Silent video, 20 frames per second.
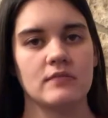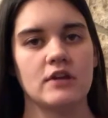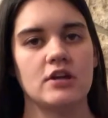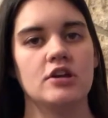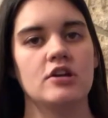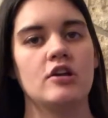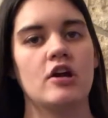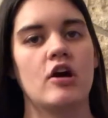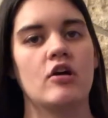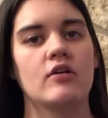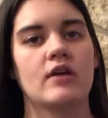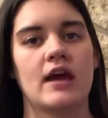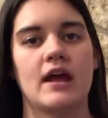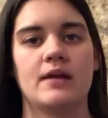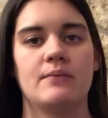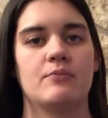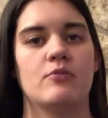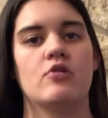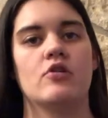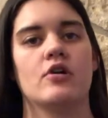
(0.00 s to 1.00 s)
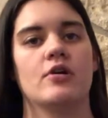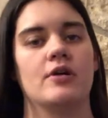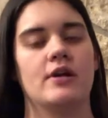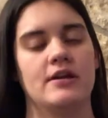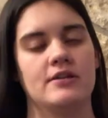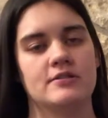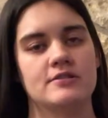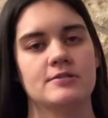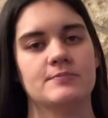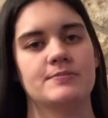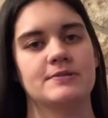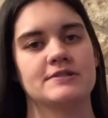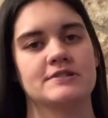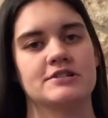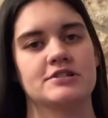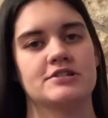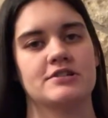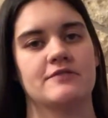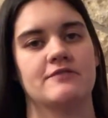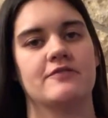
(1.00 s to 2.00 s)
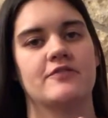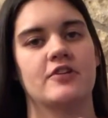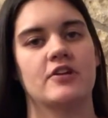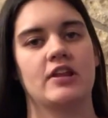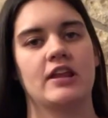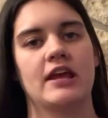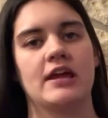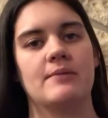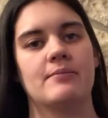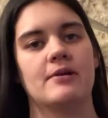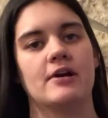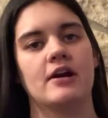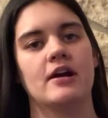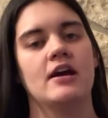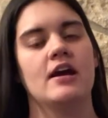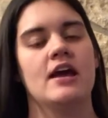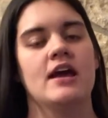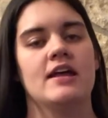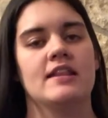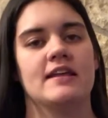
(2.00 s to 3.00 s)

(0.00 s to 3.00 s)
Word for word: you know, get more into position for labor.